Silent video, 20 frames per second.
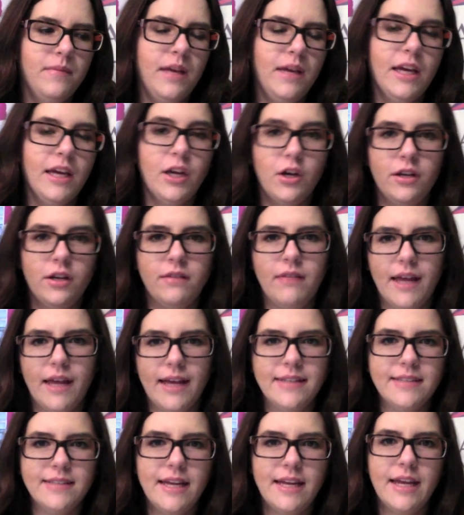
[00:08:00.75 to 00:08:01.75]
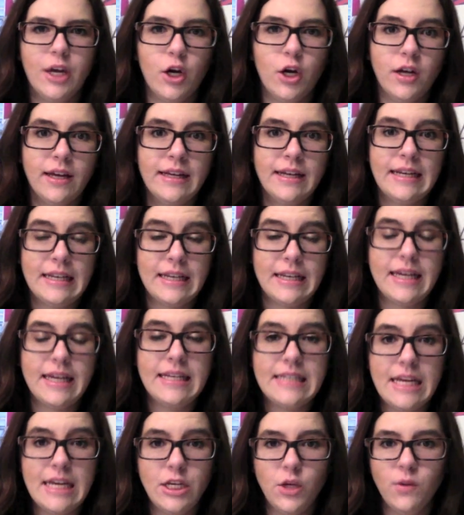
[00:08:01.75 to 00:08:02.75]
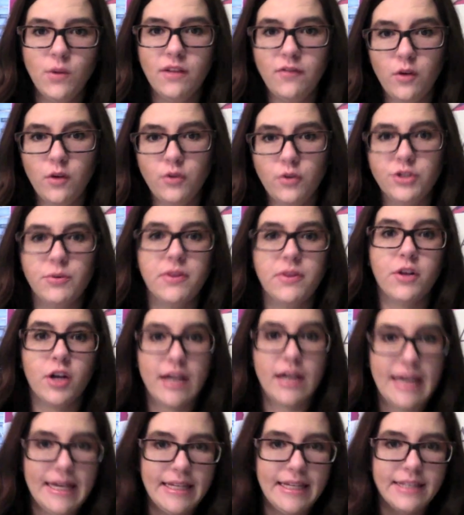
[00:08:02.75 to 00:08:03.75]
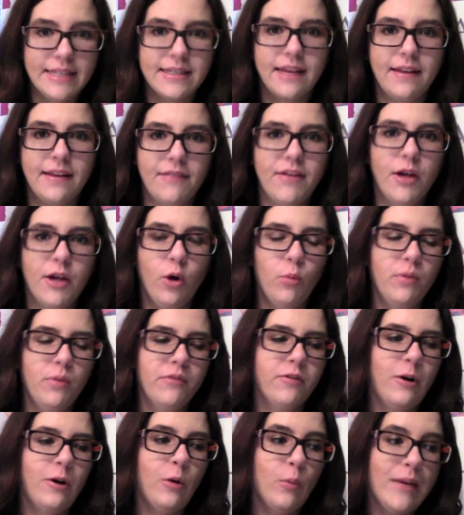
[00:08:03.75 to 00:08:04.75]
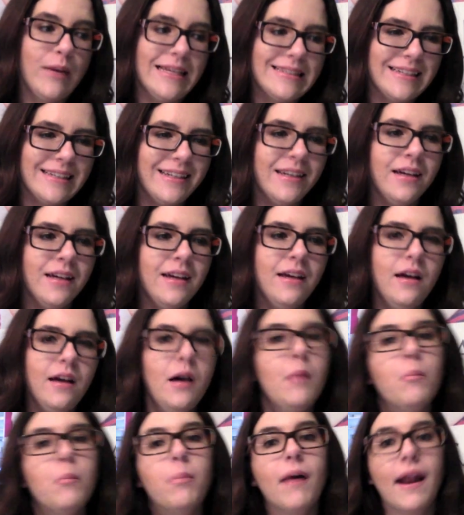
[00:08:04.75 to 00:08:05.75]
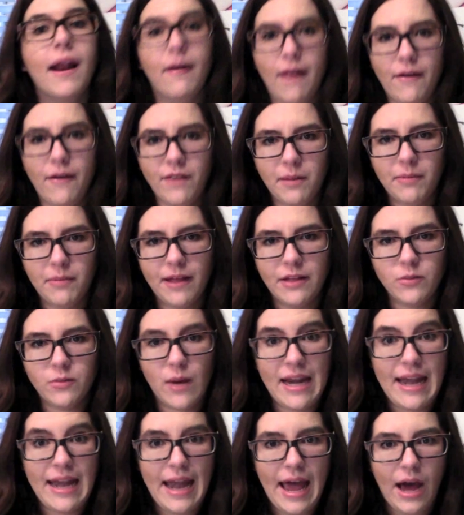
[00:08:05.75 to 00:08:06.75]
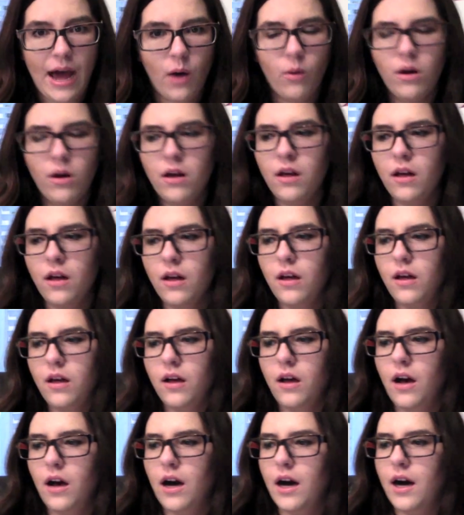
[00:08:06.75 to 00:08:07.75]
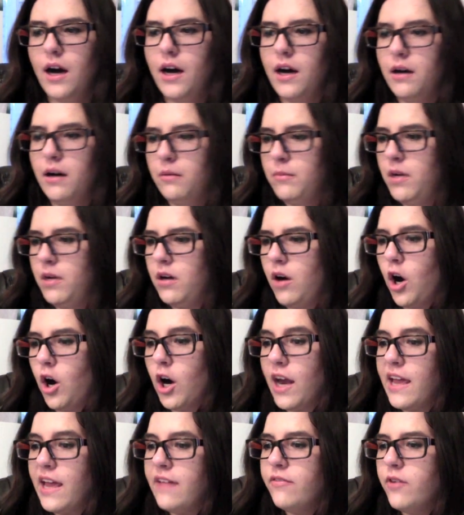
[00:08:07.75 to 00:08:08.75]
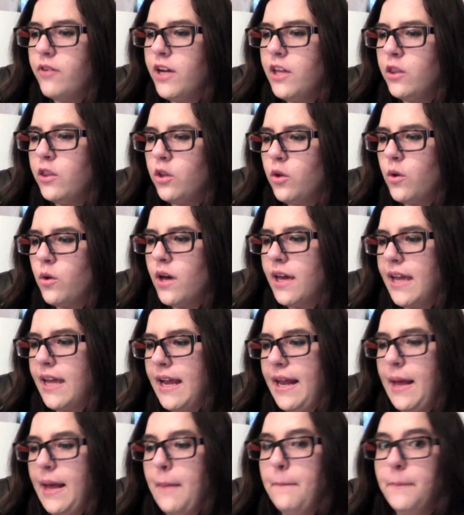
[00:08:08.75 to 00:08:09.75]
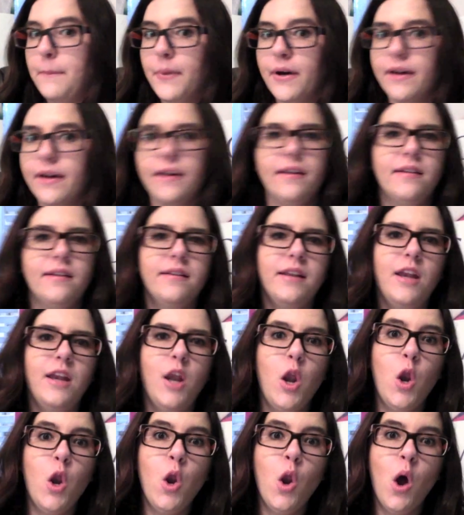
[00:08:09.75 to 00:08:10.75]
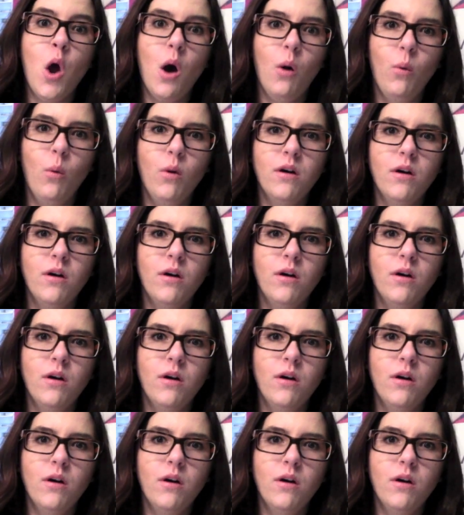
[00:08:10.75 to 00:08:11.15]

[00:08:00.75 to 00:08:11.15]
It could, like I said, it could continue in the future with their kids. I left that open for a reason, but I don't have any plans right now. Are Avery and Luca getting a book? No.